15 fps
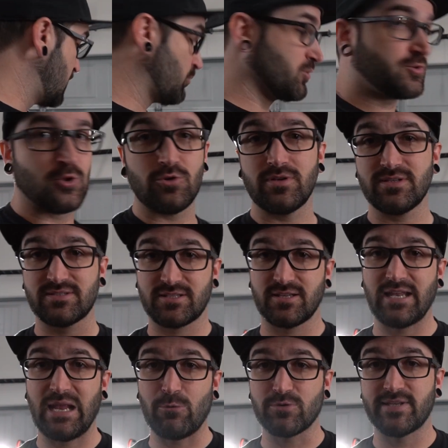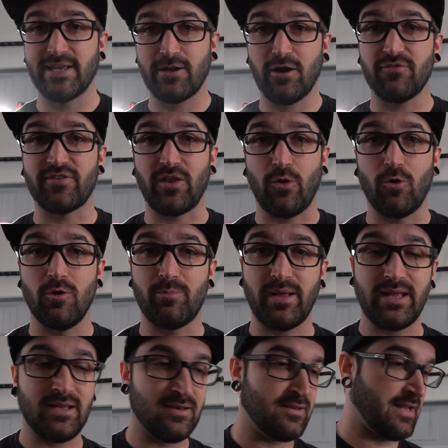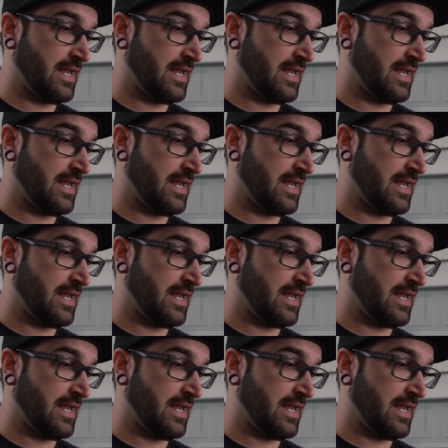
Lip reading: We'll do this today. We'll take off the oil pan,